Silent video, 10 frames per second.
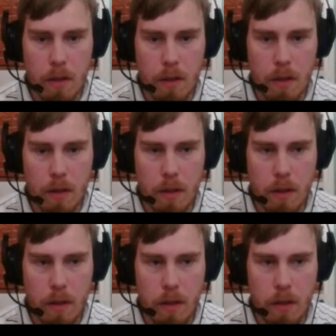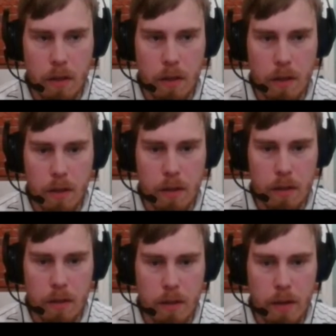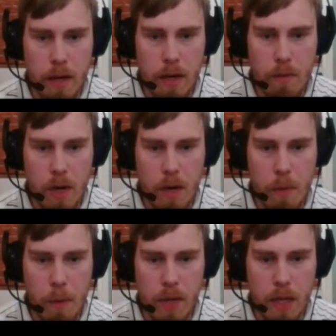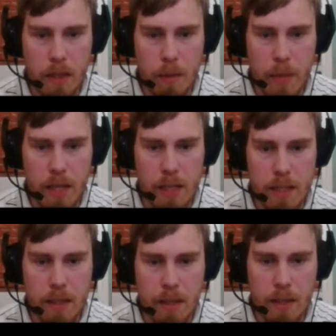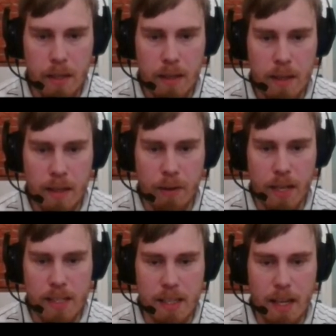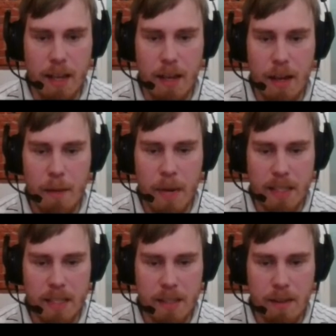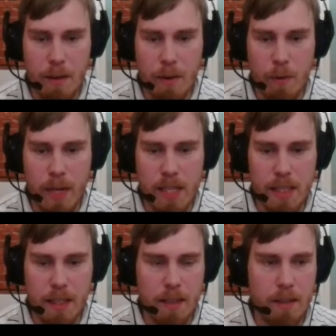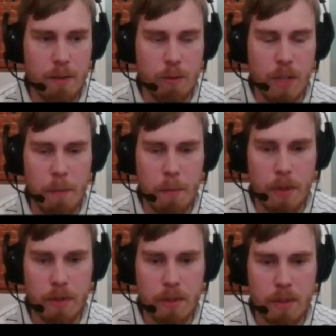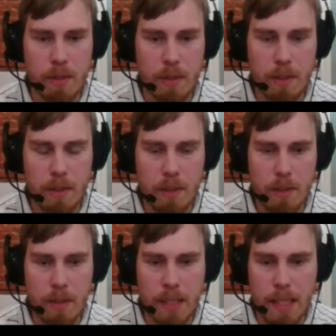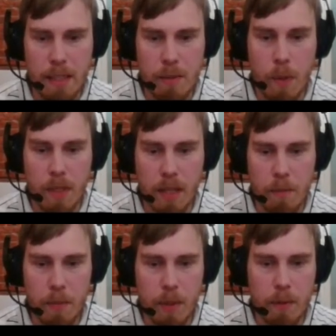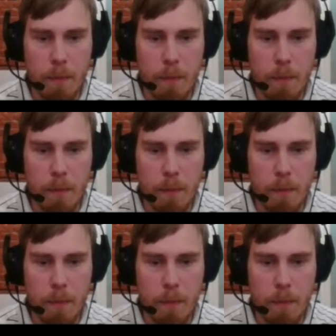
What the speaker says: And 91, maybe not the best. You can see black just wasted 2 tempos, or at least 1 tempo,